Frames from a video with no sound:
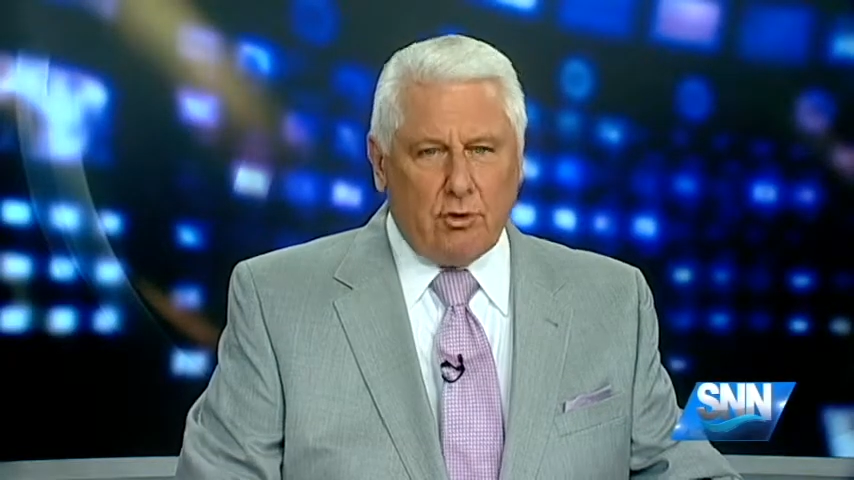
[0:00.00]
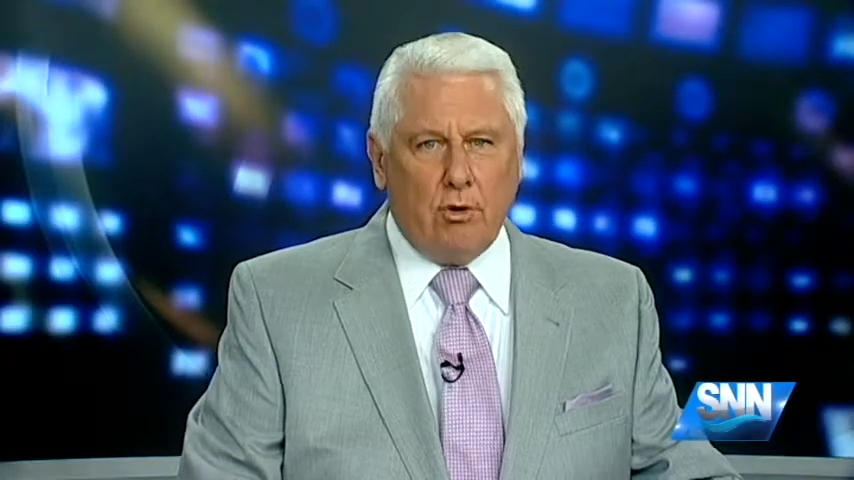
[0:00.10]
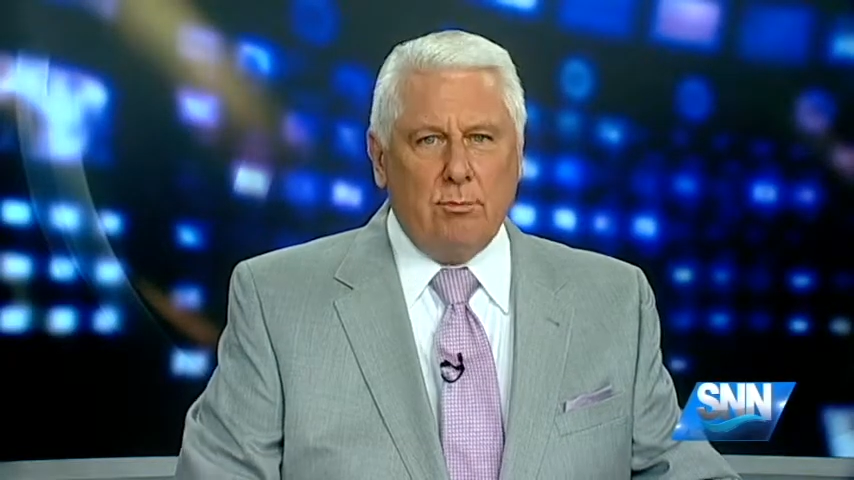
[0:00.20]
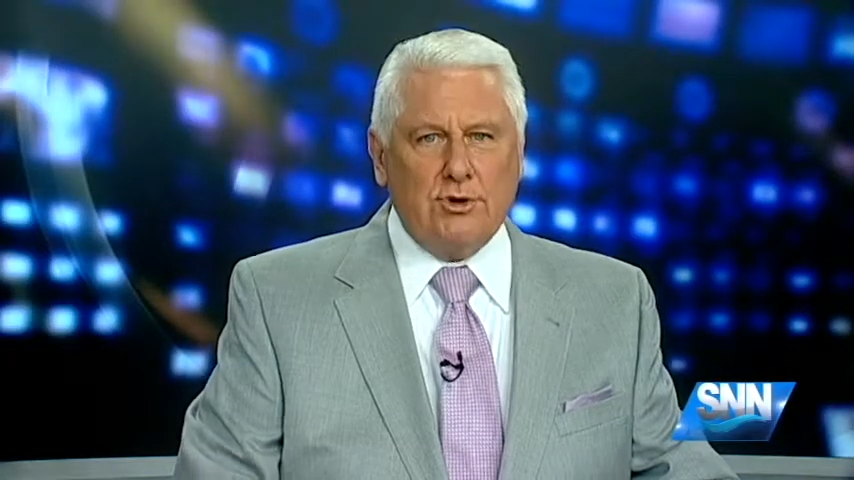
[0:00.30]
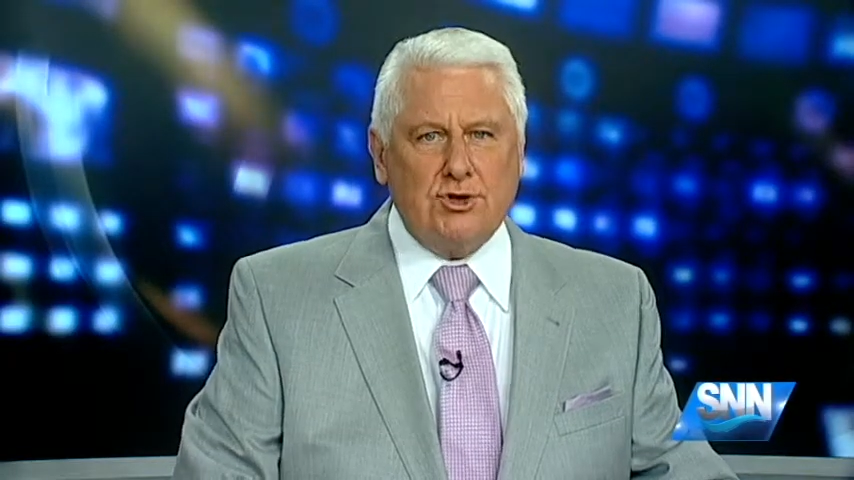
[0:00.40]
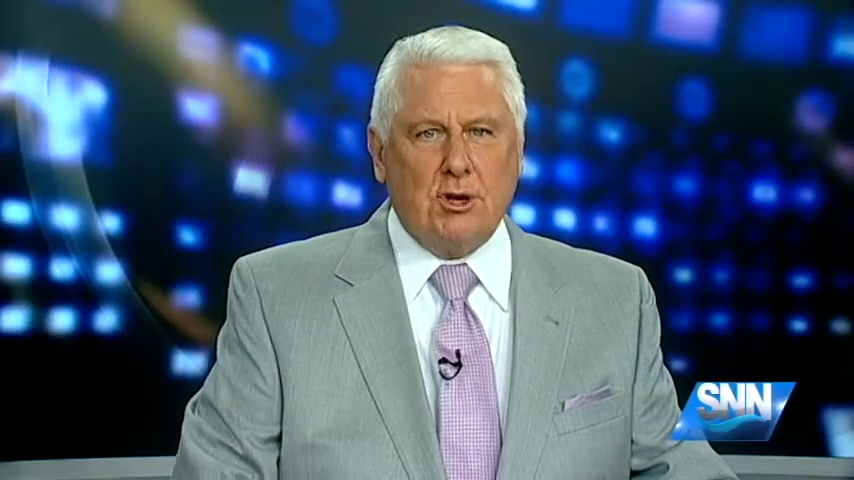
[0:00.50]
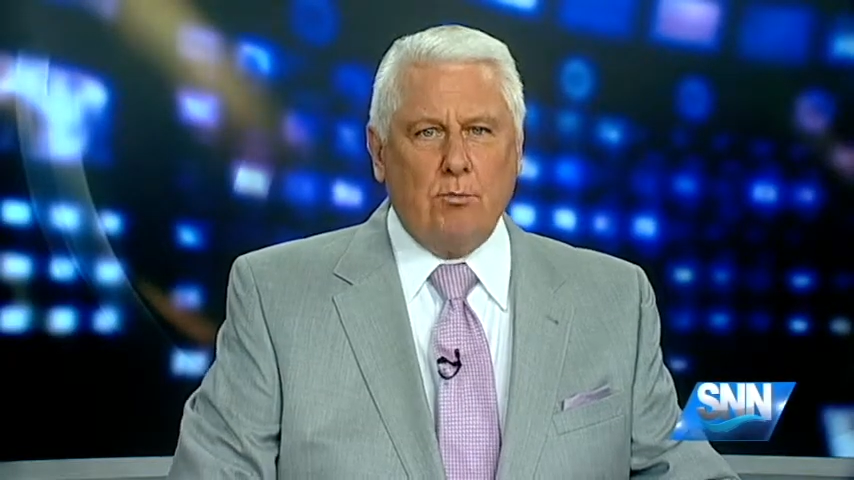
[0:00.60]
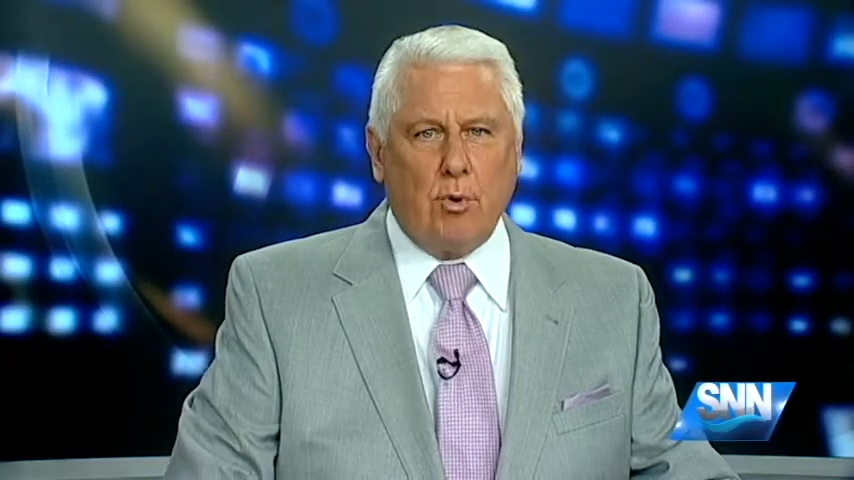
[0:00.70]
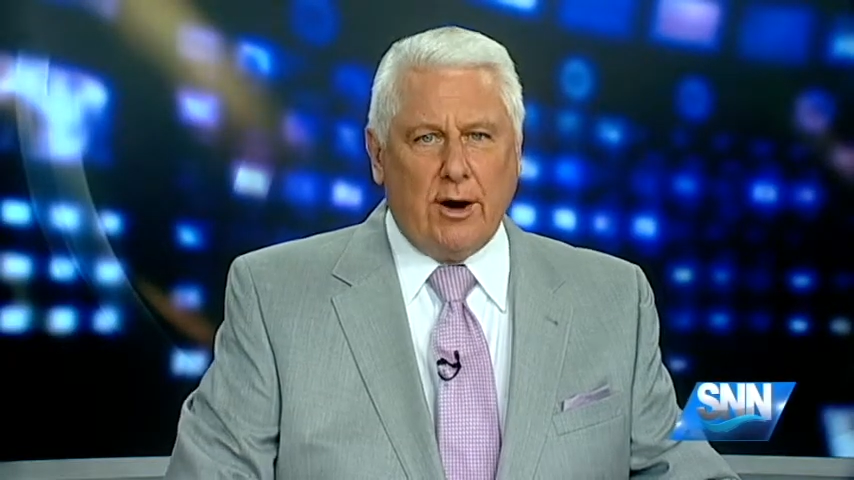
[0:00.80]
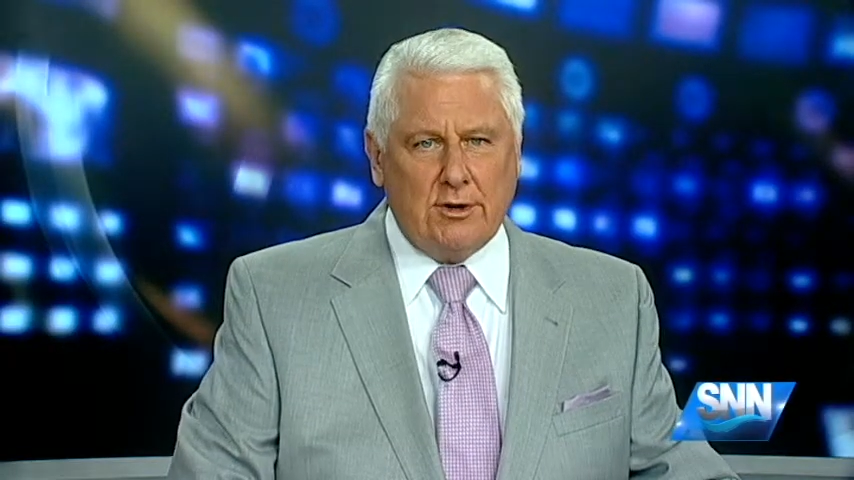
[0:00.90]
year old
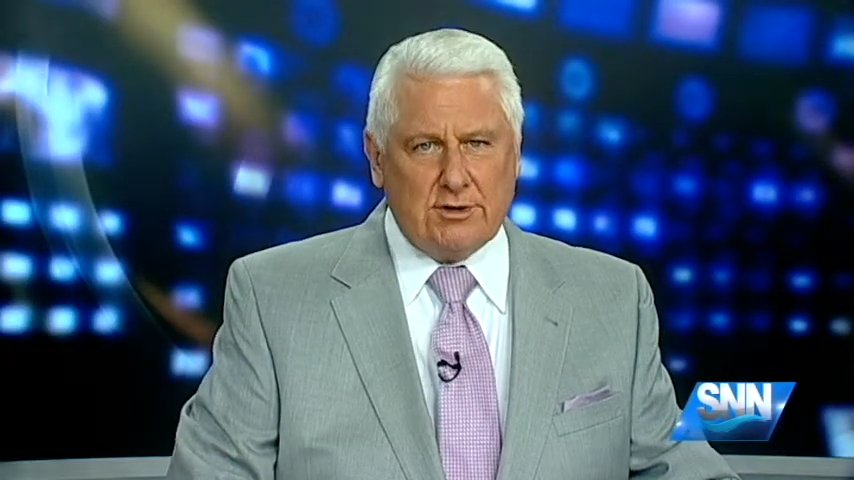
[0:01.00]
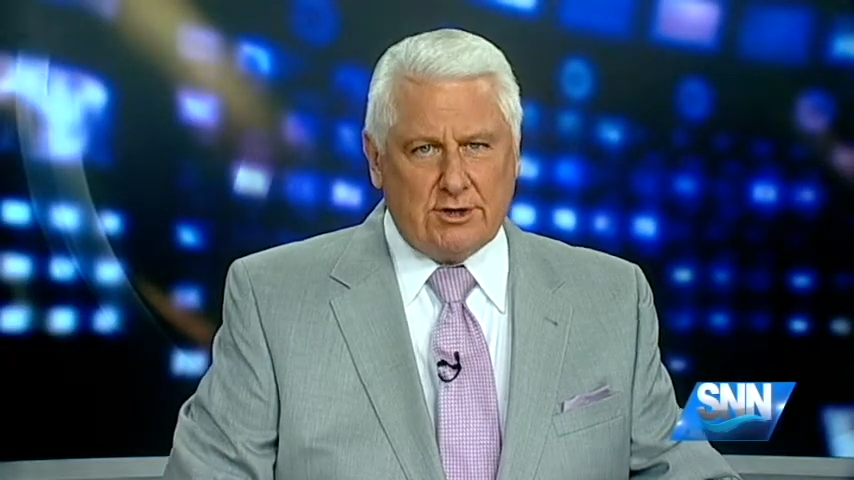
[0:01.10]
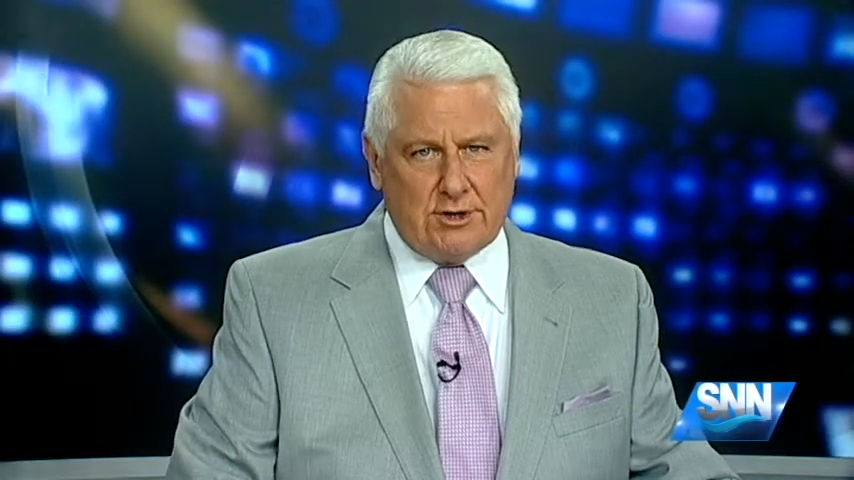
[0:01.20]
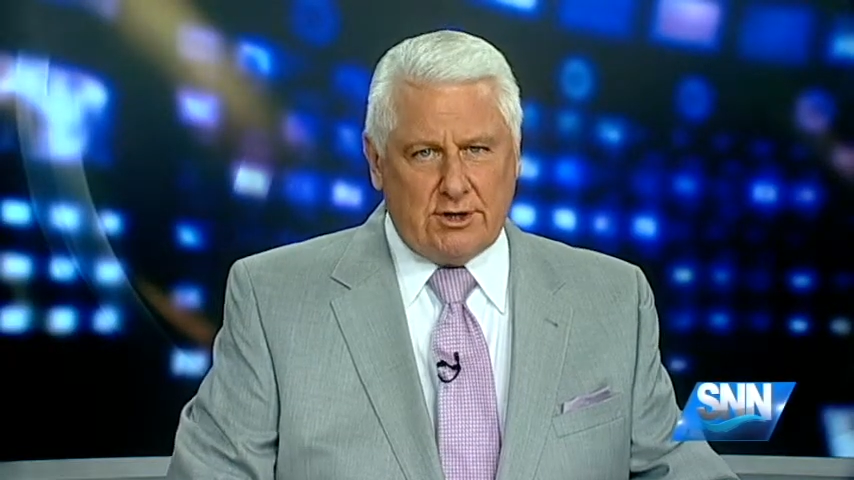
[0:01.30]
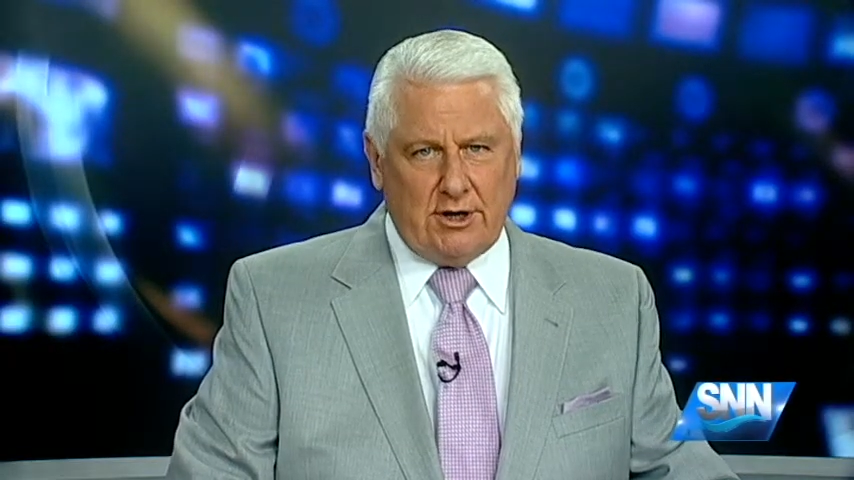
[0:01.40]
missing Bradenton